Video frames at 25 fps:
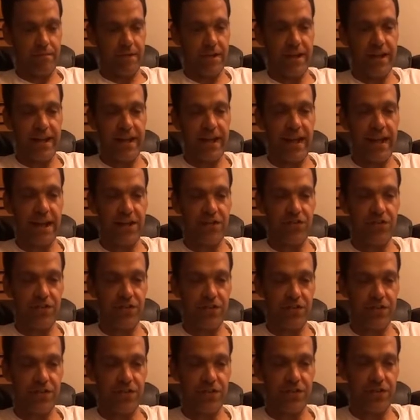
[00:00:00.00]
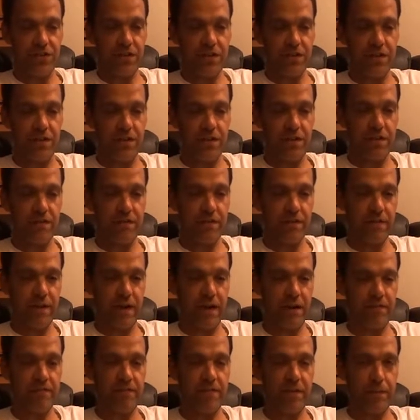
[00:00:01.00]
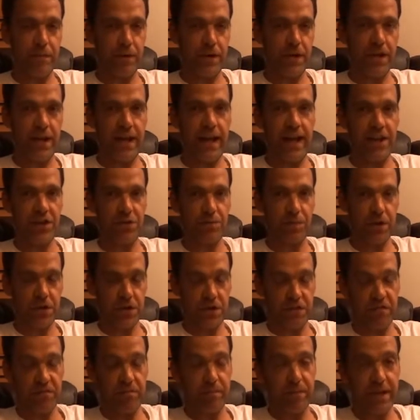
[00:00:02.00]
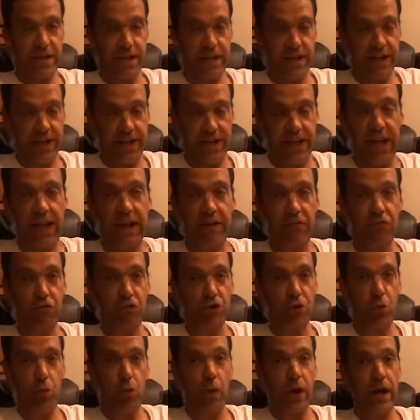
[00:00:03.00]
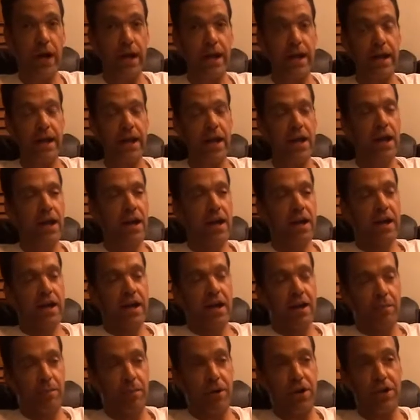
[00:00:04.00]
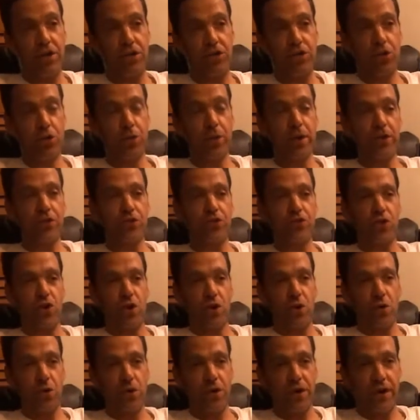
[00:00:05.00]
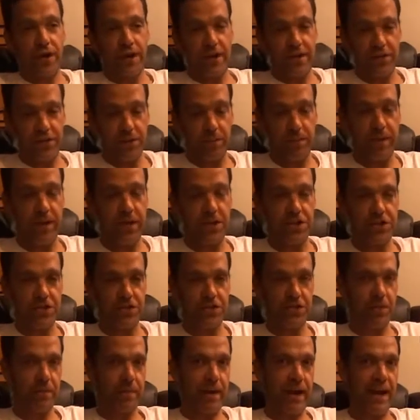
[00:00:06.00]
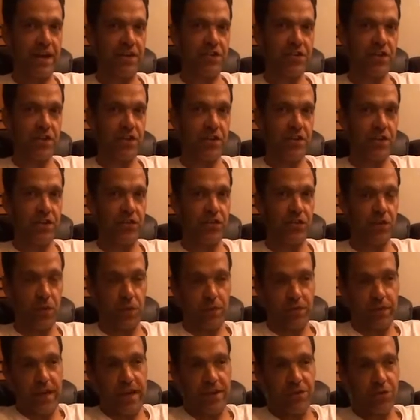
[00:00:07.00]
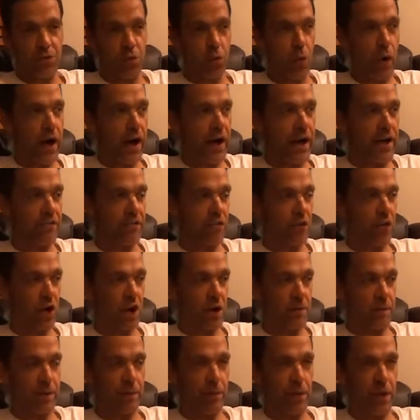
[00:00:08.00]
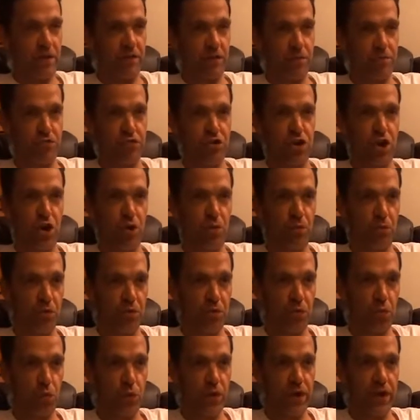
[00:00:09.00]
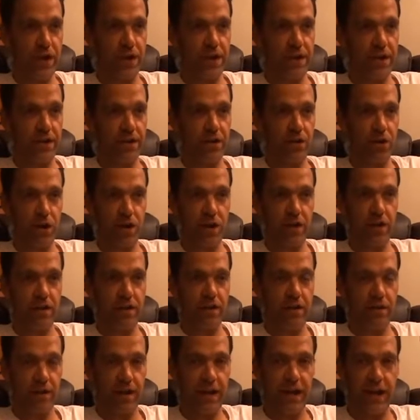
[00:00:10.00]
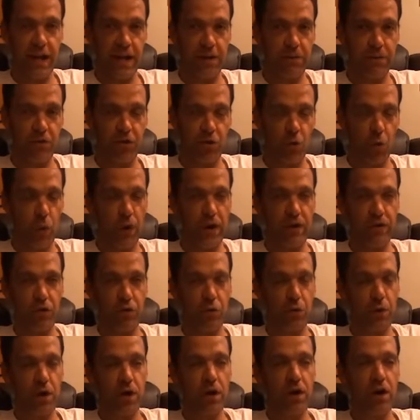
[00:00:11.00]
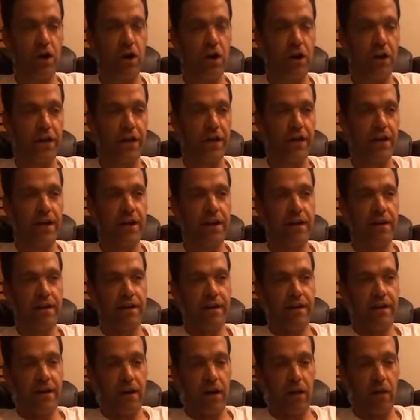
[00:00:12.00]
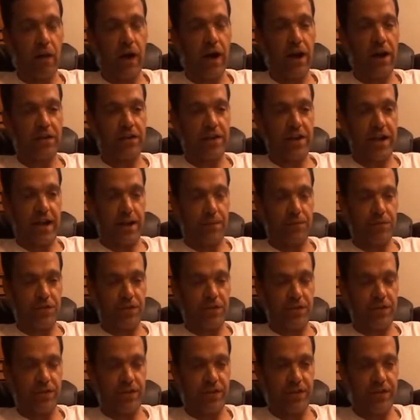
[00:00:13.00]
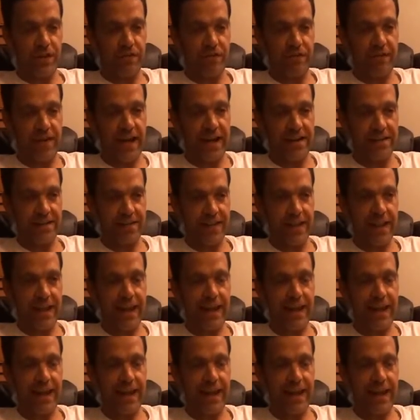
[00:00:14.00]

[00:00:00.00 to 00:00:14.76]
enhances the feminine aspect of being in every way, but in doing so, it diminishes the masculine. So that's why if a lot of people have a problem with weed, or, cannabis, or whatever you want to call it, a lot of times it's the fact that they